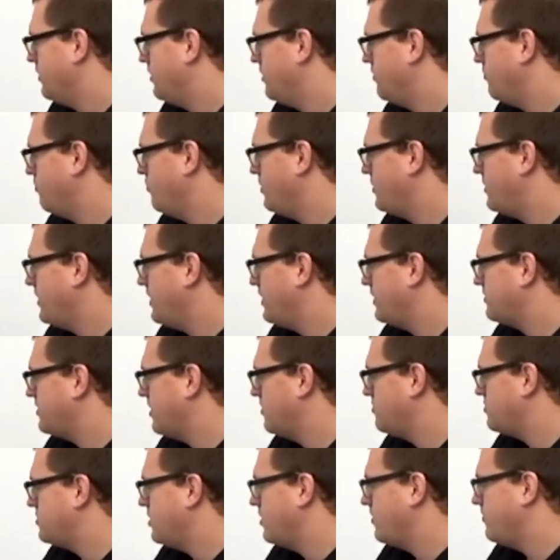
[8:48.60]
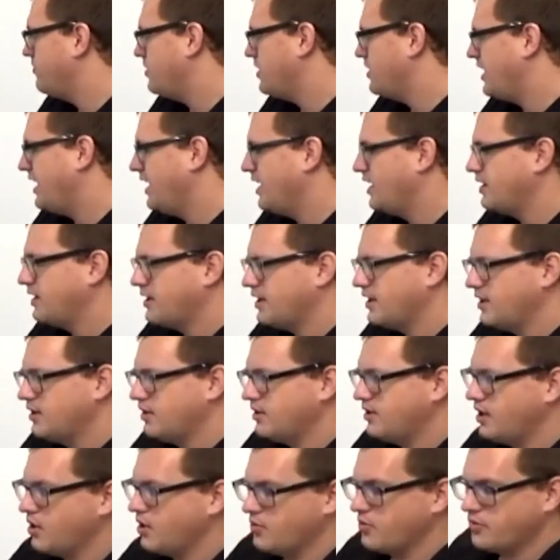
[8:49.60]
with the exception of you can't get,
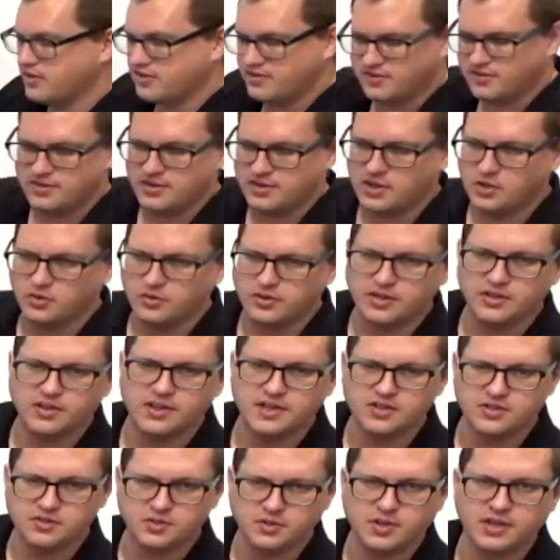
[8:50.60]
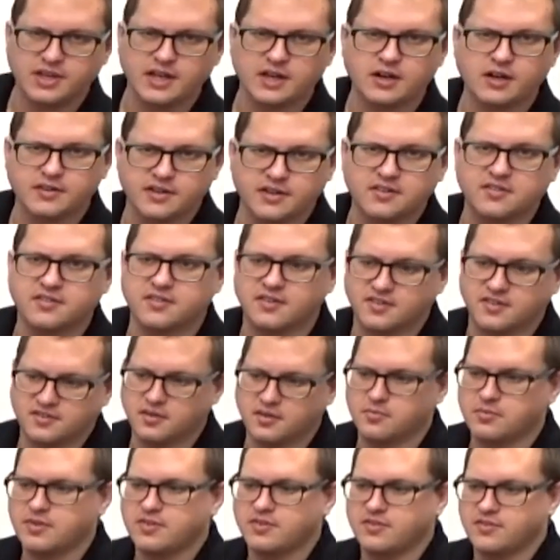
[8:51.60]
this is the only lens you'll get on this
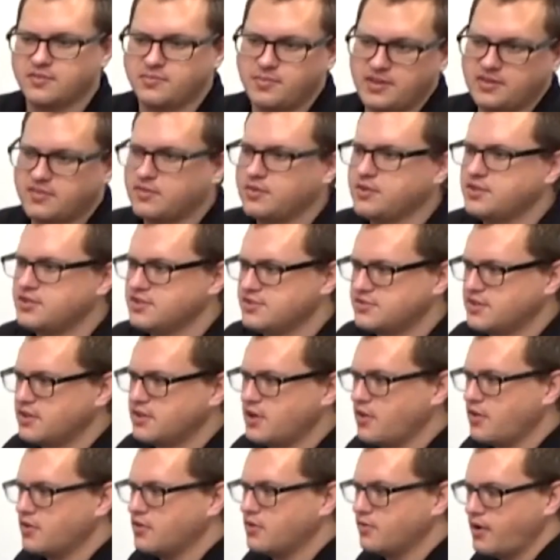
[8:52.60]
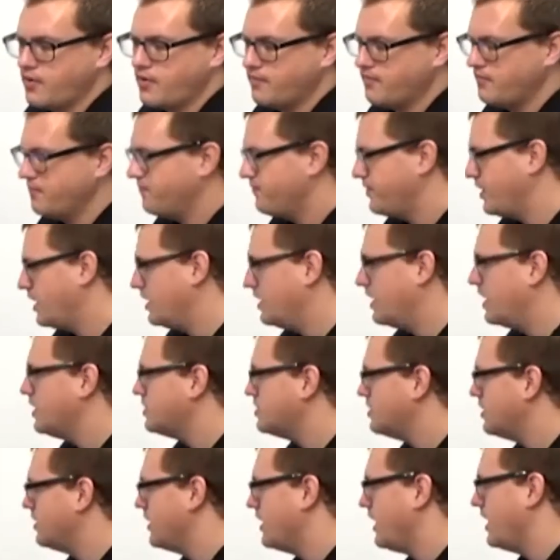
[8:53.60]
system. This is basically just another
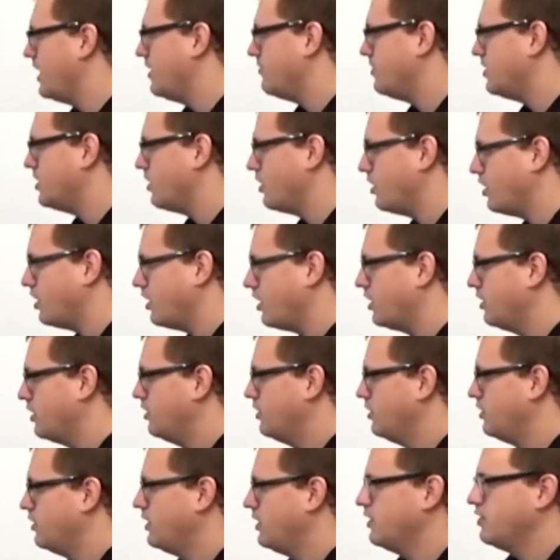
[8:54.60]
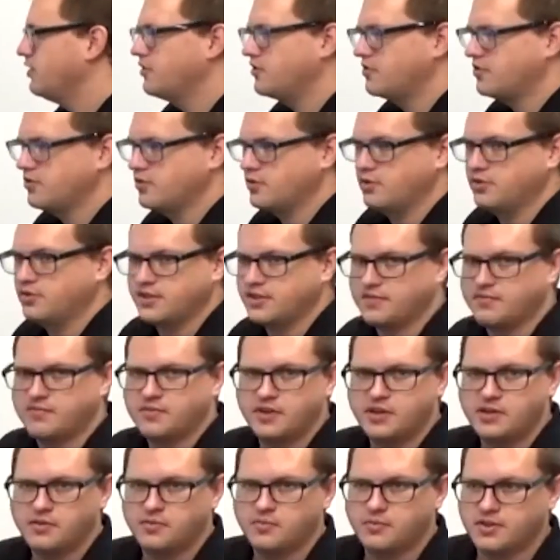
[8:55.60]
variation of the AVR. It looks a little
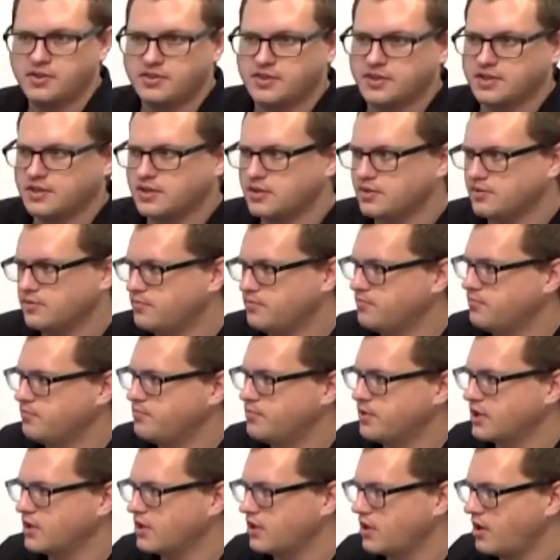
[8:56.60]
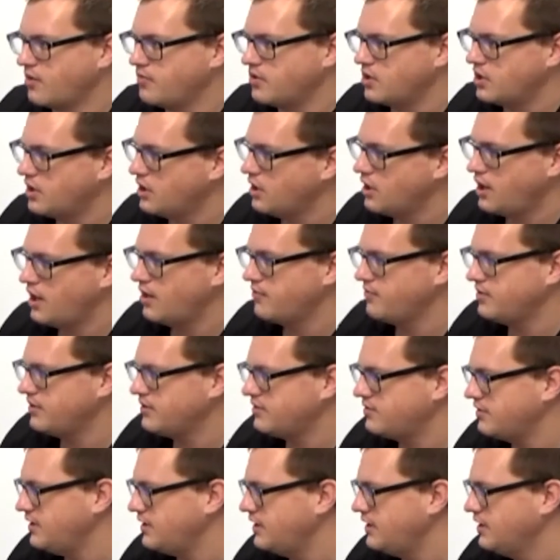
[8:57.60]
different with the bigger cover,
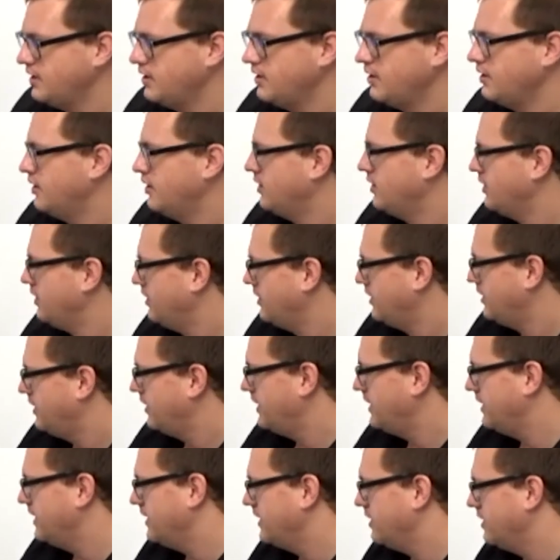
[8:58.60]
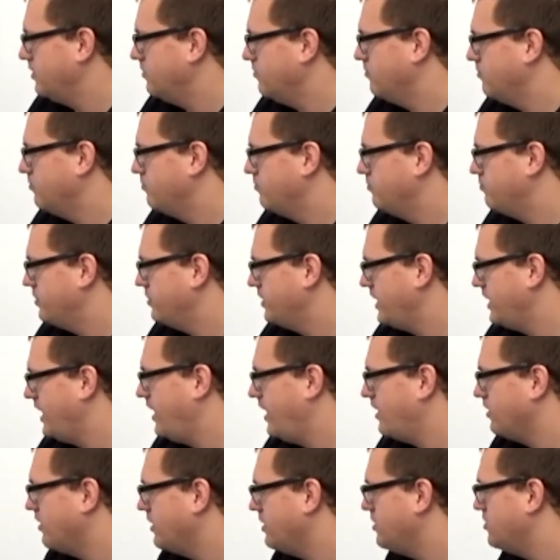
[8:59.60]
obviously. But
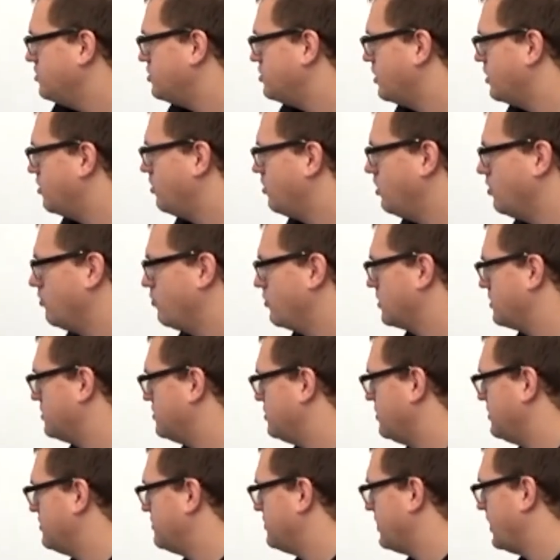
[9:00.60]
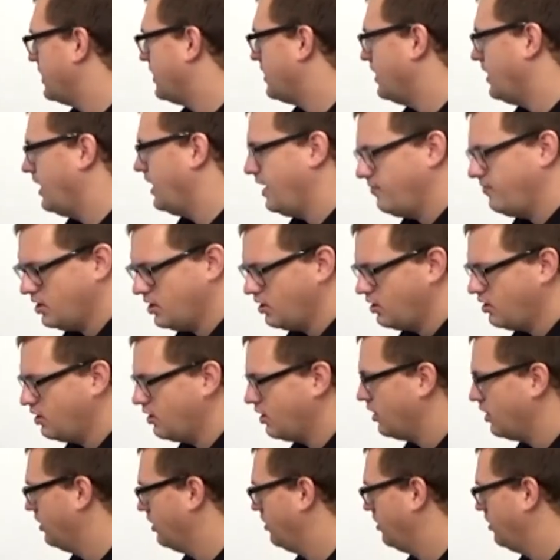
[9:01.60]
yeah, in general, it works just like an AVR.